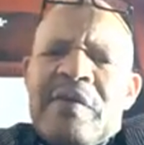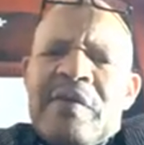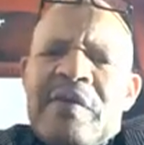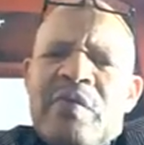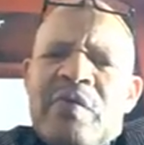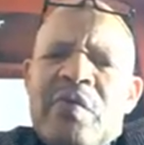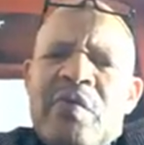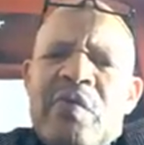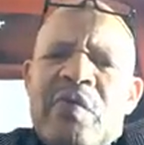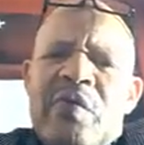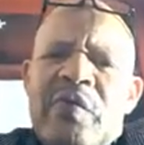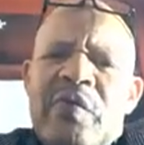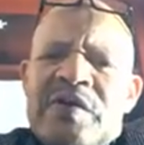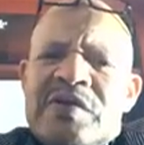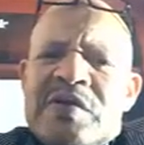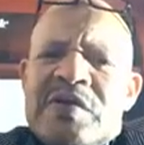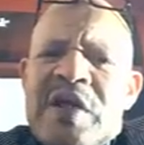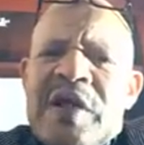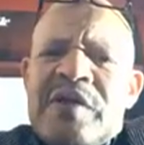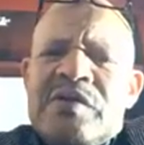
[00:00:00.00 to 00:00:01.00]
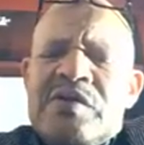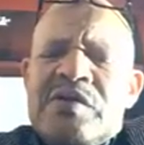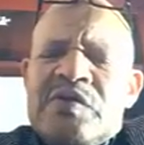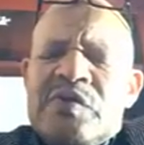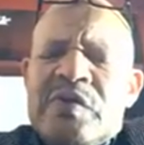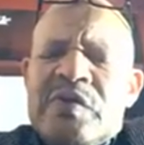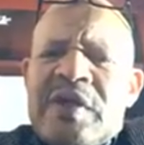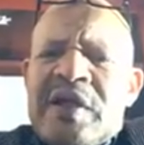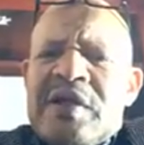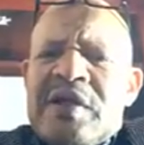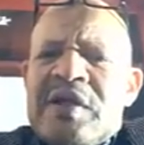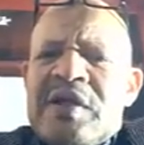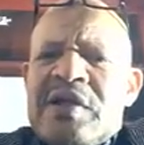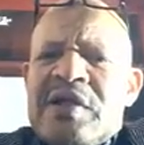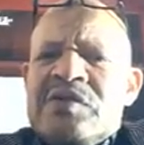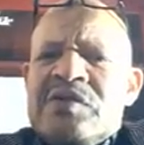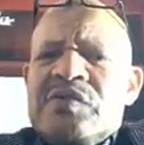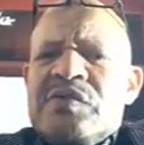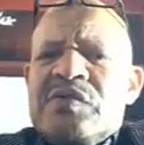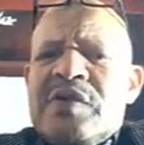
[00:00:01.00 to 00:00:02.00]
who were trying to get
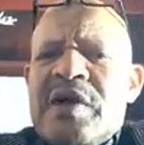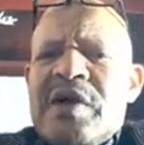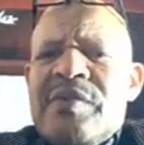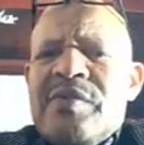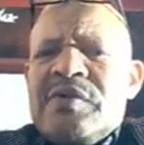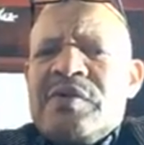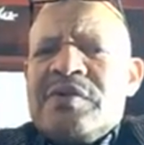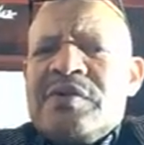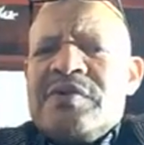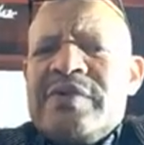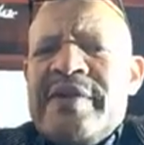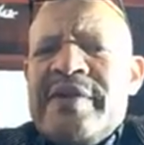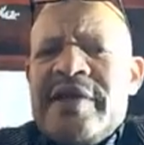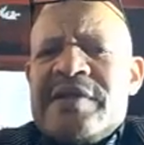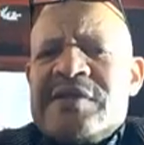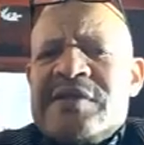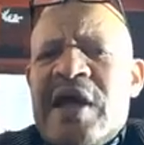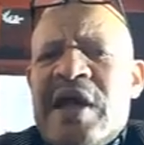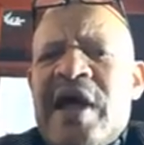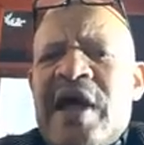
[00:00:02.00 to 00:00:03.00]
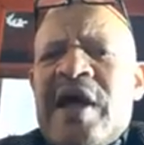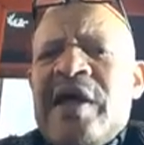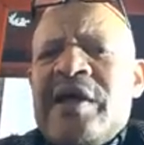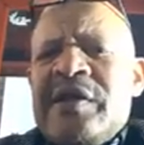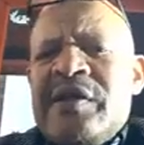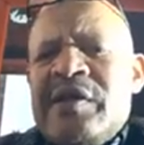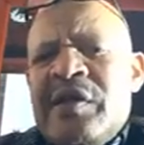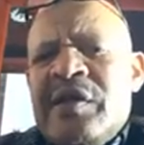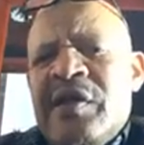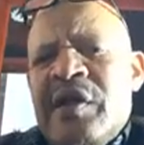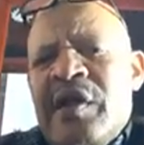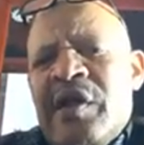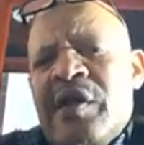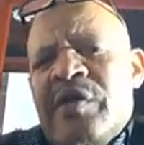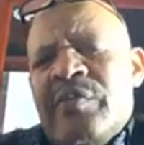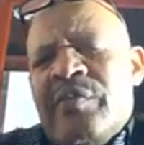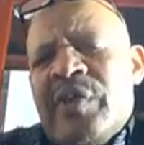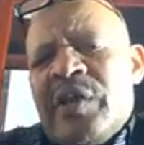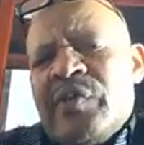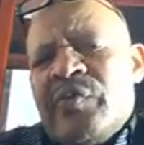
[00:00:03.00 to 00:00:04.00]
us to come onto their side,
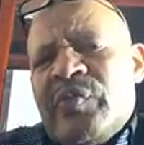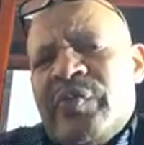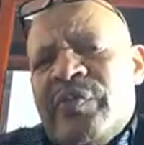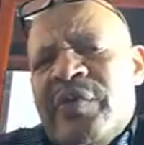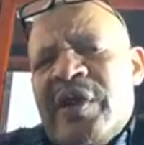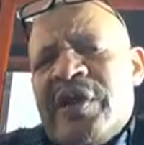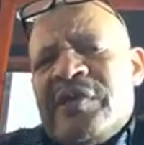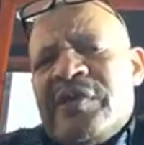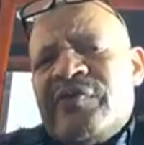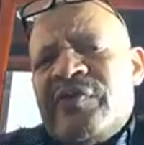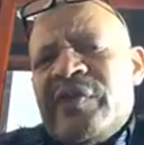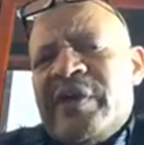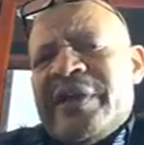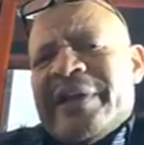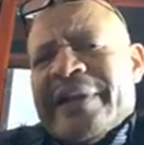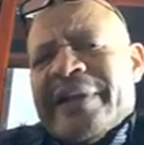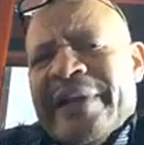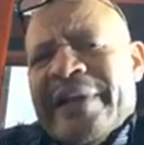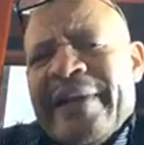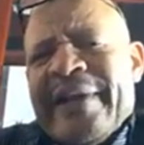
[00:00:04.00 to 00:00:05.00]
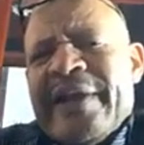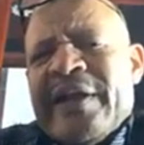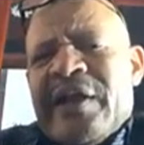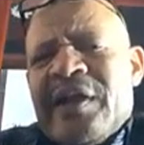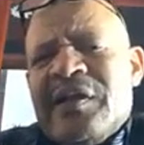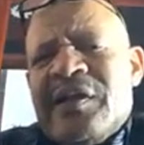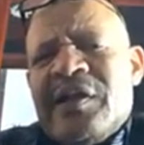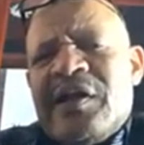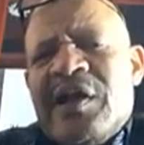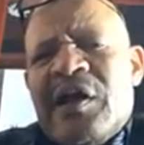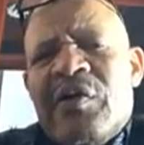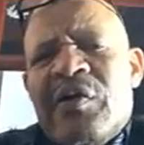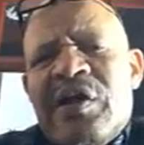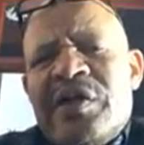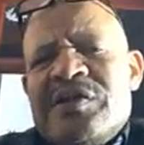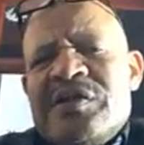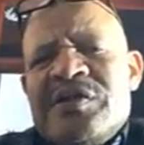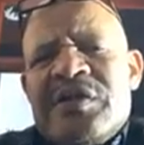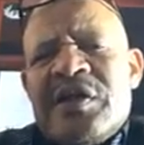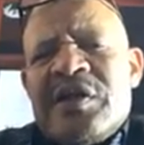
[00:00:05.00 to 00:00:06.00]
but we made it very clear that
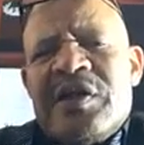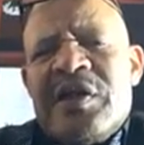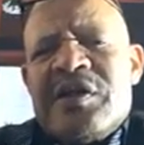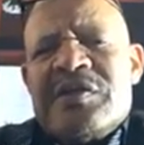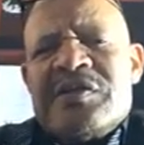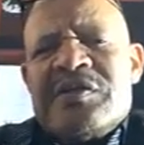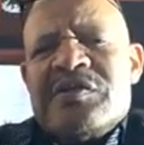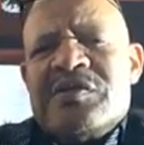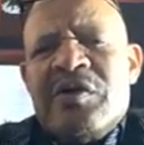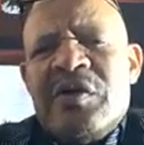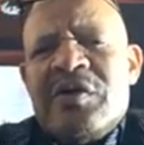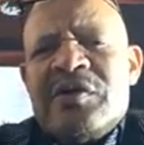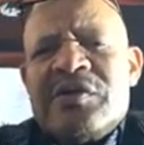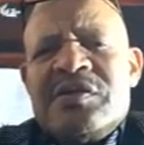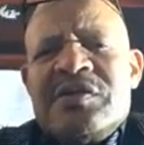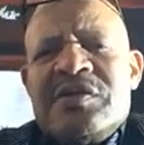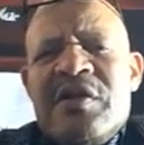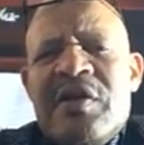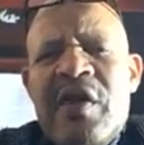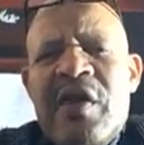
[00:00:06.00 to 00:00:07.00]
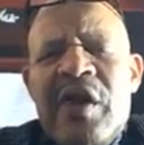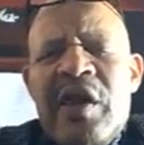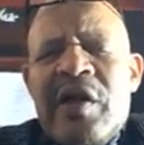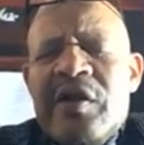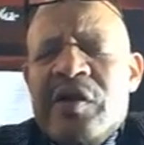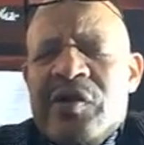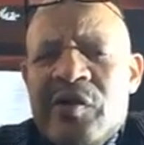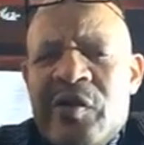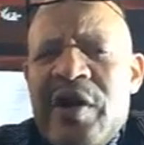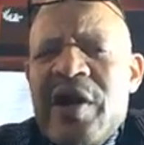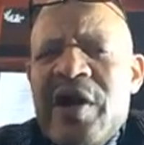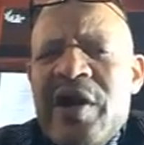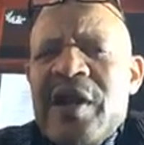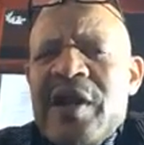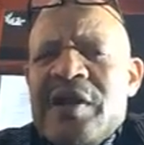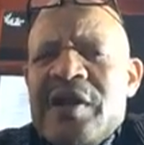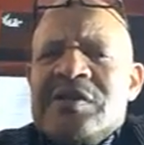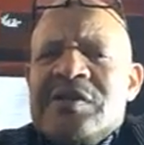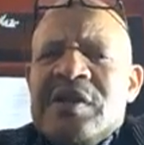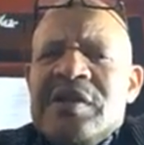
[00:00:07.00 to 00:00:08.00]
our agenda is not a royal
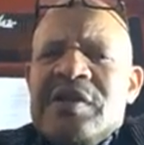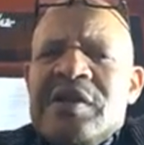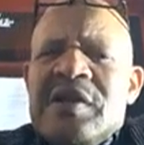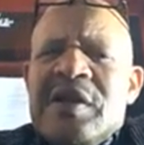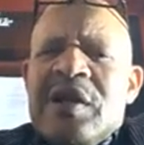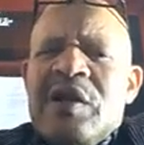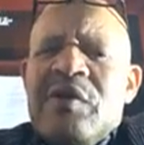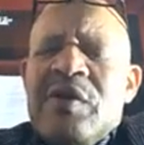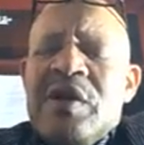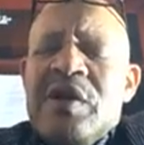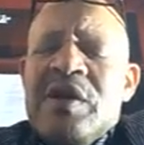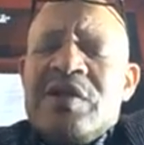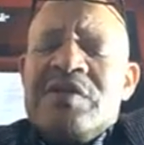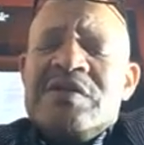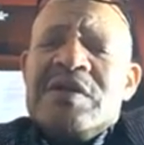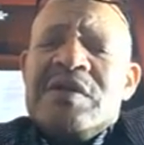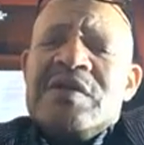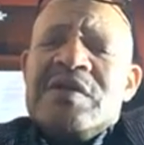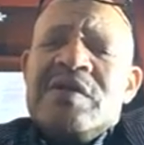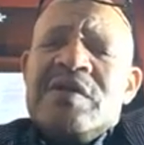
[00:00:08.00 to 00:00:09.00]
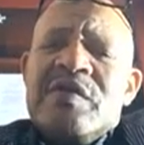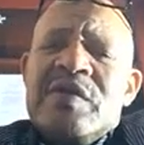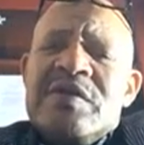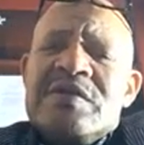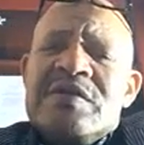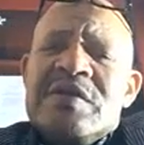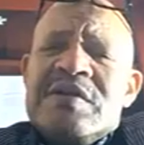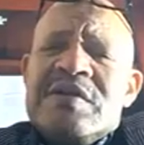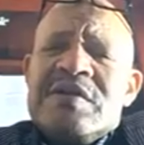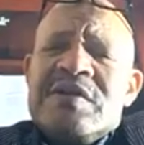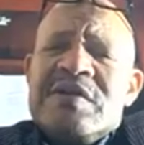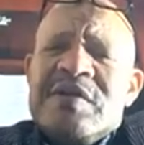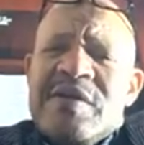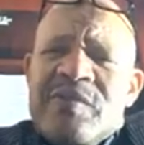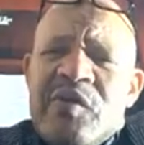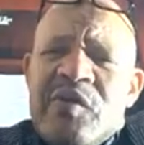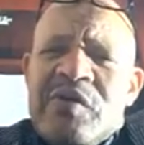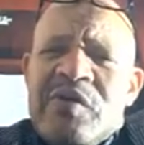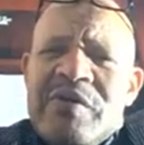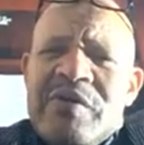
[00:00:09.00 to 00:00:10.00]
agenda. Our agenda was a
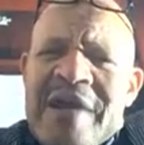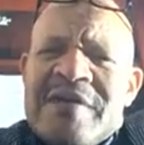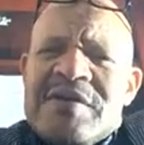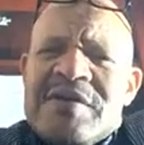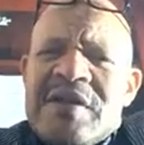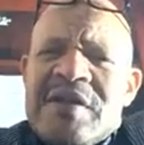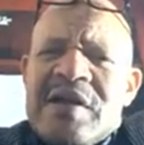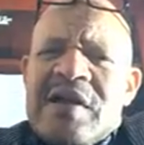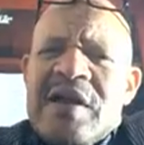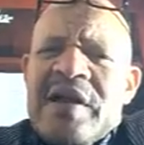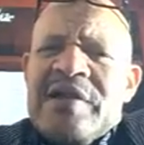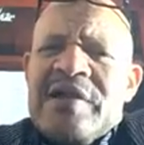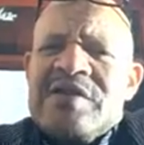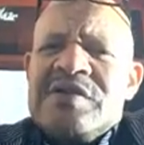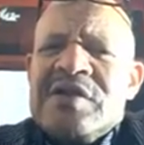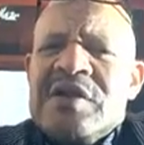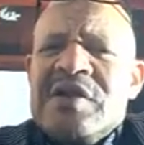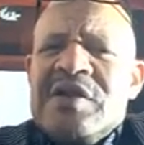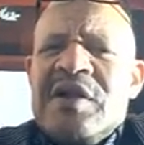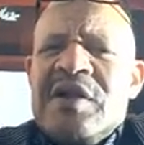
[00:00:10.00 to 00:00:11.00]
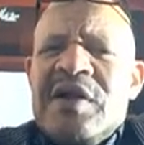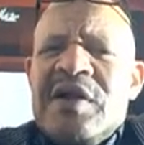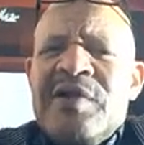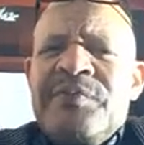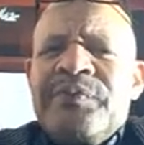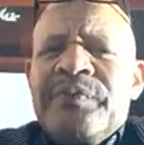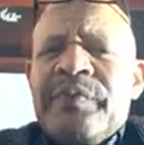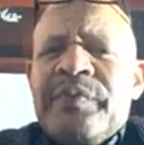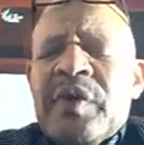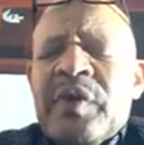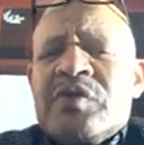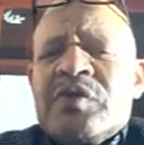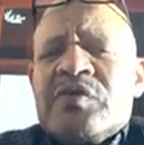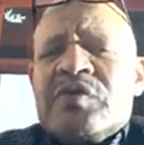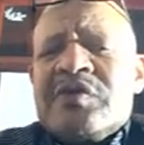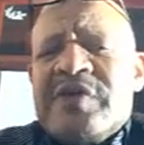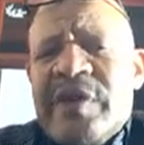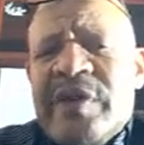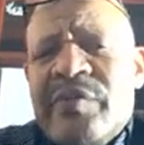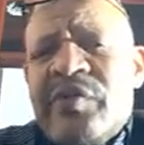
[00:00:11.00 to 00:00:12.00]
democratic agenda
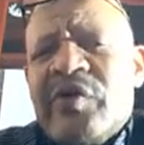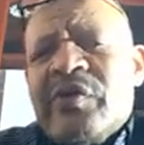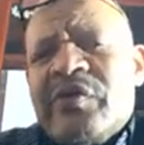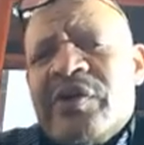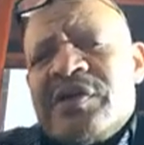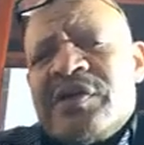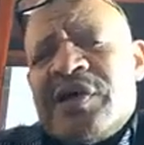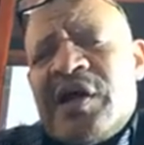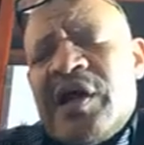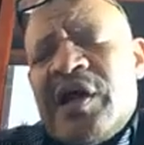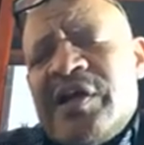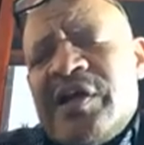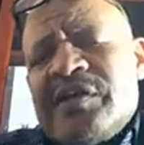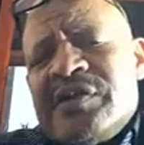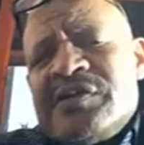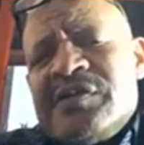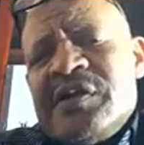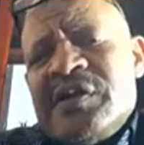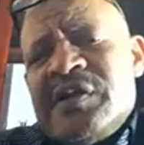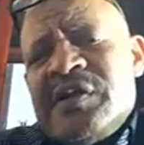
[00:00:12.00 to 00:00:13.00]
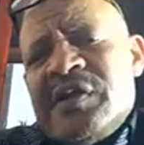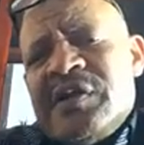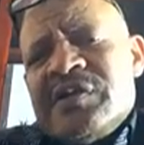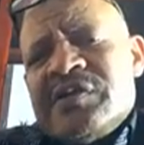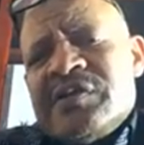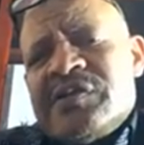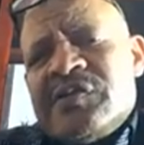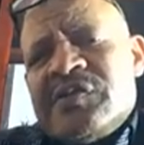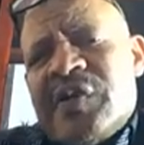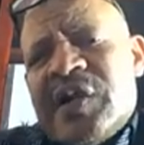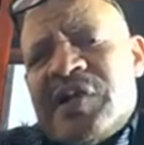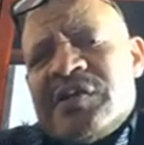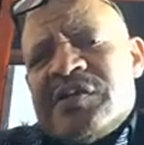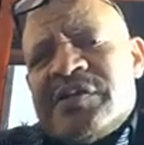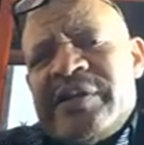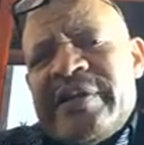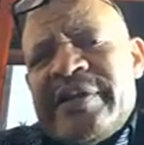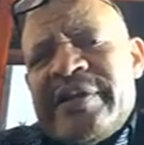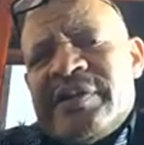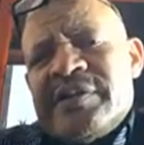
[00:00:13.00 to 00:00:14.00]
to democratize
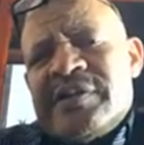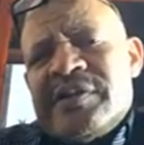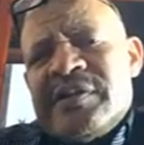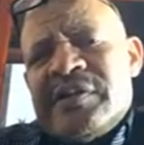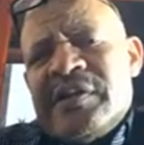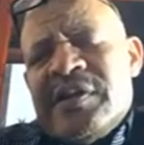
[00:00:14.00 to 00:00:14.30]
Swaziland.